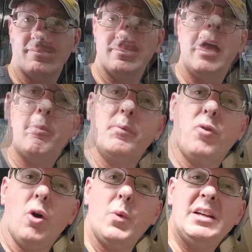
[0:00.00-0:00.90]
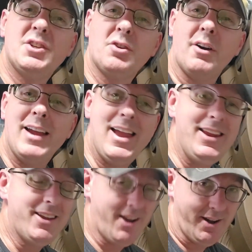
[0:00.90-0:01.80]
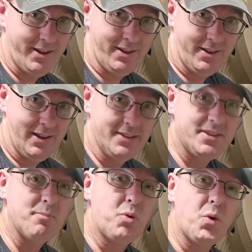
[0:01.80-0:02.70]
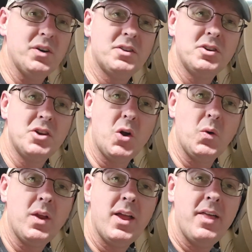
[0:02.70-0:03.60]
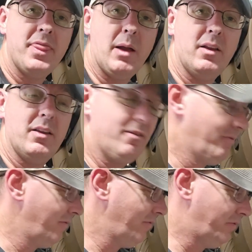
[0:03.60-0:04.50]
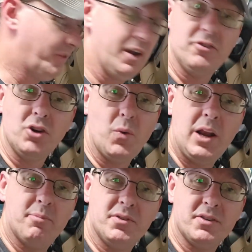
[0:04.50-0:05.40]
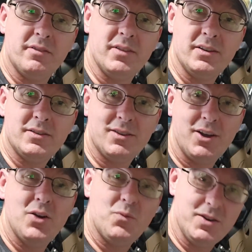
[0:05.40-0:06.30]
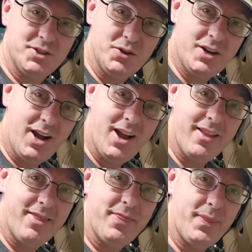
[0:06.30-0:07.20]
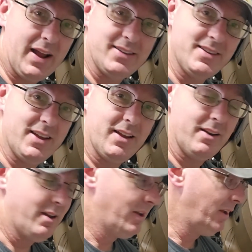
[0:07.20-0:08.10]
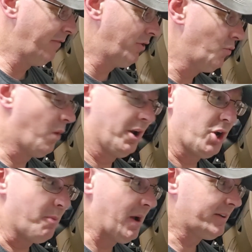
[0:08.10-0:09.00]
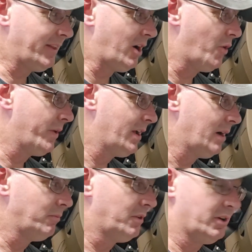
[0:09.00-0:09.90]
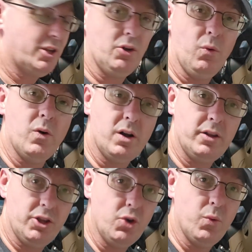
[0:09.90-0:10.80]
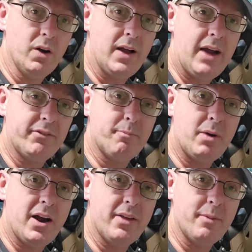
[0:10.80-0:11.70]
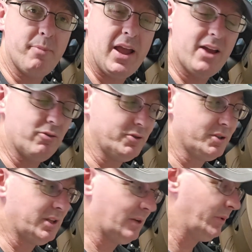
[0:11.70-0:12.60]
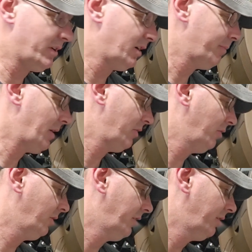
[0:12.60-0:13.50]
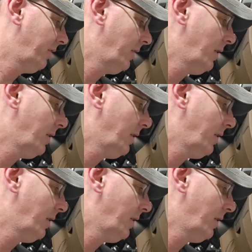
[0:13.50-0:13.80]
Now, before we start any cutting, it's important to note that there's no way to preserve this. Once you cut, that's it. If you want to go back to that OEM look, you will have to buy the panel, just like we talked about earlier.